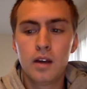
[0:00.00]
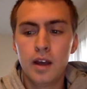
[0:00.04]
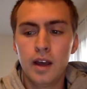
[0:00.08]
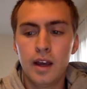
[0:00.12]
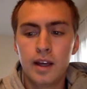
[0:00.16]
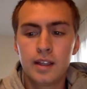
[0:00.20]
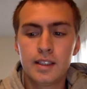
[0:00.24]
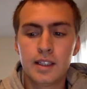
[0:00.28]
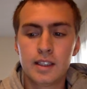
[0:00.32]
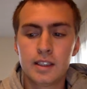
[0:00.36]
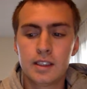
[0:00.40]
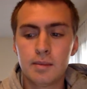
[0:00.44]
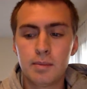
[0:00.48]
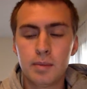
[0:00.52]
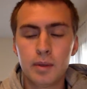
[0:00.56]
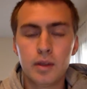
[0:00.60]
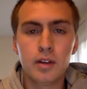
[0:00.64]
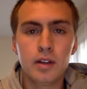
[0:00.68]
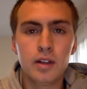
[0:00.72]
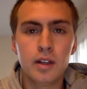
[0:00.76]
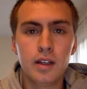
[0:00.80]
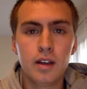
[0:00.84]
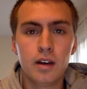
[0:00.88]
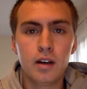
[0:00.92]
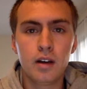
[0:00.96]

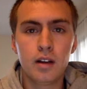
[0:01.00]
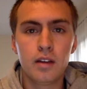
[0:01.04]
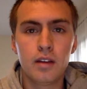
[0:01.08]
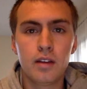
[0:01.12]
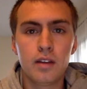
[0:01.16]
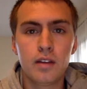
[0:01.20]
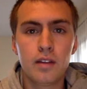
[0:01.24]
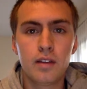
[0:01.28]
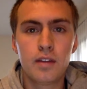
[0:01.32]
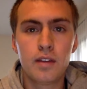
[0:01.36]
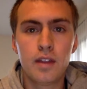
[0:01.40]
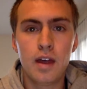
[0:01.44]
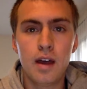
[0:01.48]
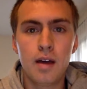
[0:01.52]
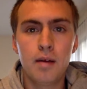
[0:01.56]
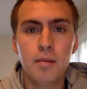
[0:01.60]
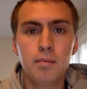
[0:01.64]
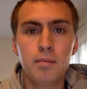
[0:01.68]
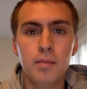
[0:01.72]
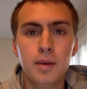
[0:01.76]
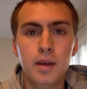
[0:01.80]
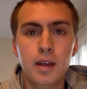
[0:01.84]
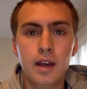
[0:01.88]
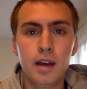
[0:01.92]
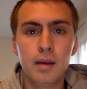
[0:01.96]
accessibility on
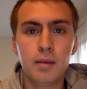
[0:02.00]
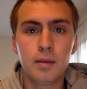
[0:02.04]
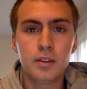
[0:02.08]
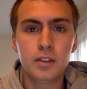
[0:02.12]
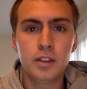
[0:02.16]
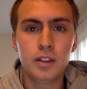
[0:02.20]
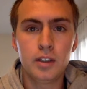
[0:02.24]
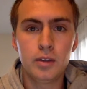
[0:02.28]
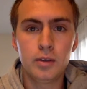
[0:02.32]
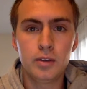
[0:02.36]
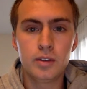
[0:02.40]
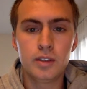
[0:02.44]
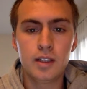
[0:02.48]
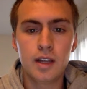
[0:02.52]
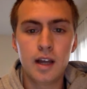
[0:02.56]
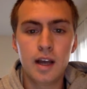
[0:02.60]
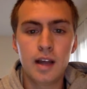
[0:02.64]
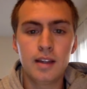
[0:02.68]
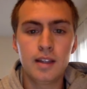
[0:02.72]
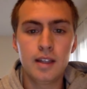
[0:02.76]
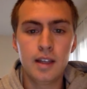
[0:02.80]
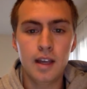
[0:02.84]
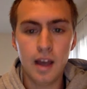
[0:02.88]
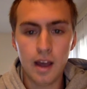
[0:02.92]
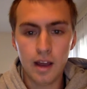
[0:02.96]
them being able to use it
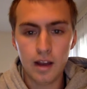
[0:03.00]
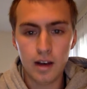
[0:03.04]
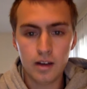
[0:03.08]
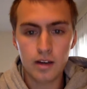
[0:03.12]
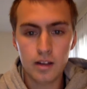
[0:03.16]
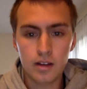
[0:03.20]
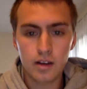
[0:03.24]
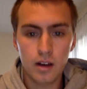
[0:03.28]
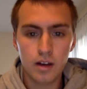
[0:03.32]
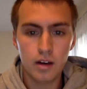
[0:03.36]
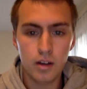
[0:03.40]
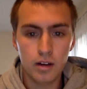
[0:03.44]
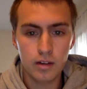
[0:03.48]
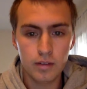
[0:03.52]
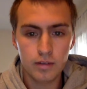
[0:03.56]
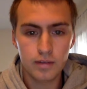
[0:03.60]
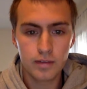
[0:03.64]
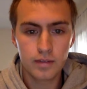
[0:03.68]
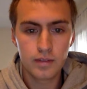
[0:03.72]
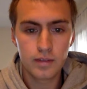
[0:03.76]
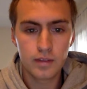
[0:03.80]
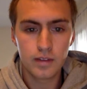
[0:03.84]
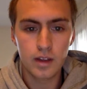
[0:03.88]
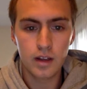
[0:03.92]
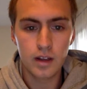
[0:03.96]
at the end
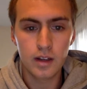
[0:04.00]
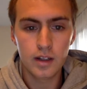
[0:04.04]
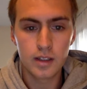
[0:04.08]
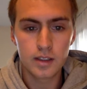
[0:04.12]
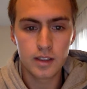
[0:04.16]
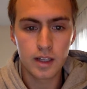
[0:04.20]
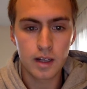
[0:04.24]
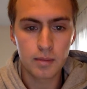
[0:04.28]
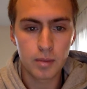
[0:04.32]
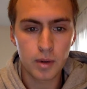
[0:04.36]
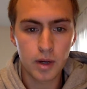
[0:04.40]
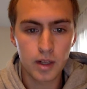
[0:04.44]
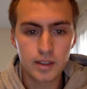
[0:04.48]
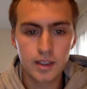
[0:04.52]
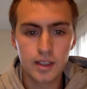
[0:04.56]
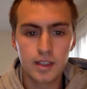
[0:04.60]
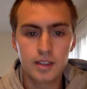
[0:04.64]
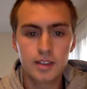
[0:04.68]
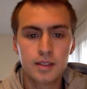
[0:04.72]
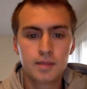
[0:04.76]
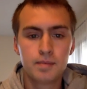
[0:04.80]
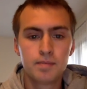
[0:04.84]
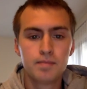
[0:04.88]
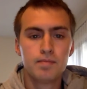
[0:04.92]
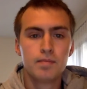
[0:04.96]
of the design
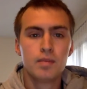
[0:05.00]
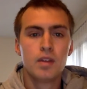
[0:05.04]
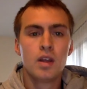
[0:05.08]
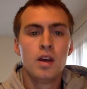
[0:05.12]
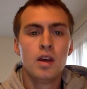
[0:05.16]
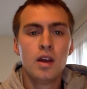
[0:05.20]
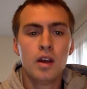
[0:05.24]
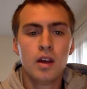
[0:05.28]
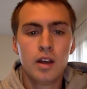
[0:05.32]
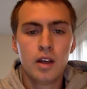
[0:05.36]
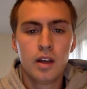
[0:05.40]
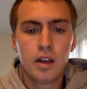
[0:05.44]
process.